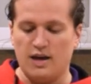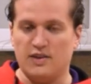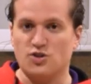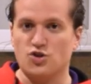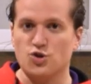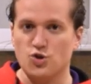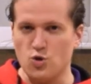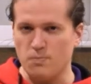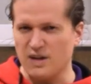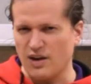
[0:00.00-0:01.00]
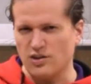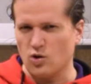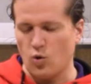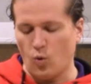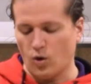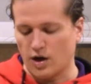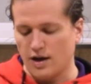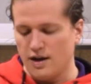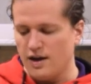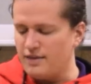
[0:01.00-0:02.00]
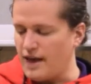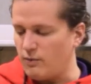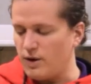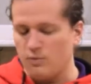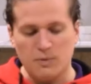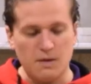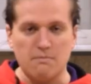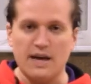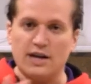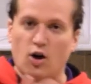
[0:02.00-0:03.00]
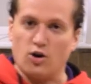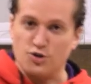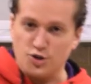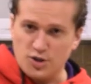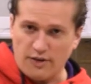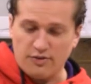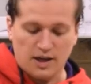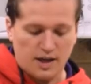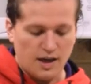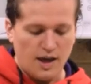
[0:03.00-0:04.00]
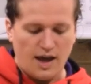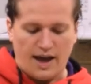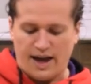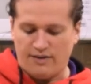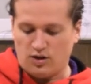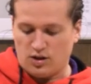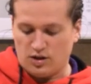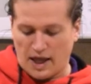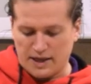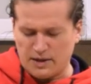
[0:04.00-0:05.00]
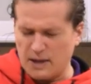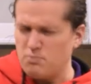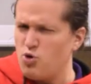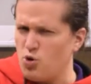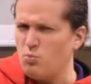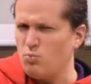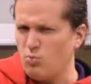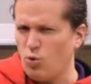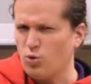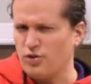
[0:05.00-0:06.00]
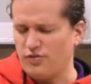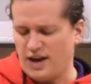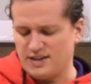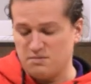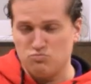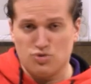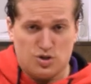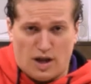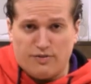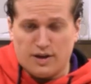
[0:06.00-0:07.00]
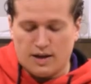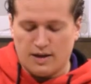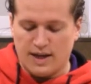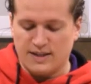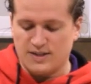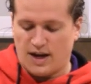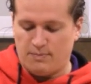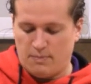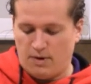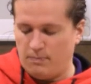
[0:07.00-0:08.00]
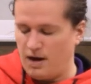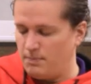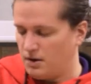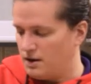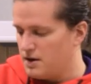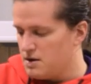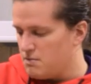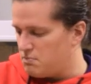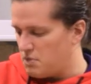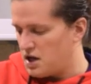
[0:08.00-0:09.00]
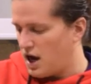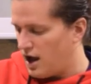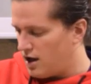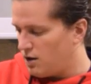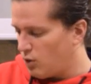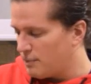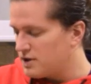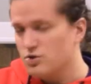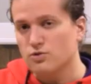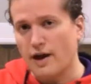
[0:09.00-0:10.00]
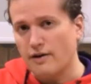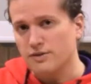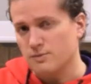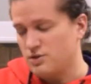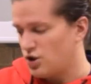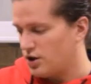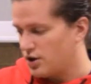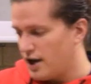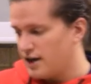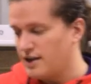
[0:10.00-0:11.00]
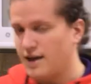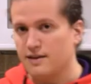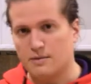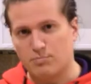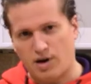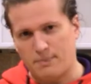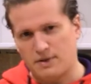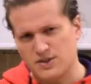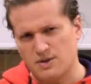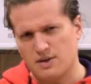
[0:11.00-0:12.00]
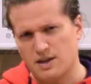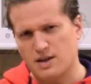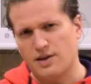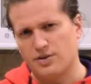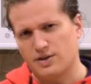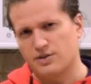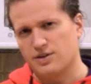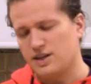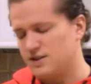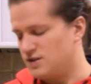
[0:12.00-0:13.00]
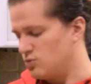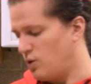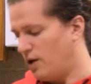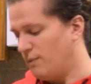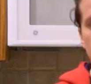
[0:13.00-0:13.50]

then scooping out the core. That way when we make our stuffing, I have a, I can like put more of that stuffing inside my bell pepper. But uh, what I'm going to do now is I'm going to start cutting that and then prepping some of the other ingredients as well.